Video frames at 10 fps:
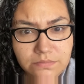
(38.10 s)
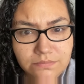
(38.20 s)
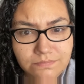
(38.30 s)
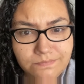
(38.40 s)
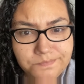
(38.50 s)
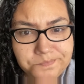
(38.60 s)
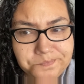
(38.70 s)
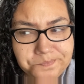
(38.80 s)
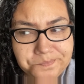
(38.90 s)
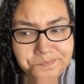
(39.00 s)

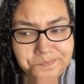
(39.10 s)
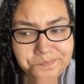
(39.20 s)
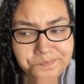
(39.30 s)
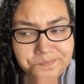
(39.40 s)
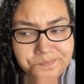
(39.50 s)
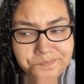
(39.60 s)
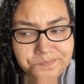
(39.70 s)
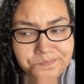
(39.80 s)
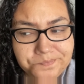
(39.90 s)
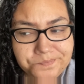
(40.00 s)

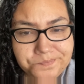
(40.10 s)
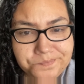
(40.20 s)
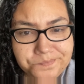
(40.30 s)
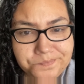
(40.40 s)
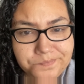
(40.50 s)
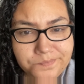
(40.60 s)
No one is speaking in this clip.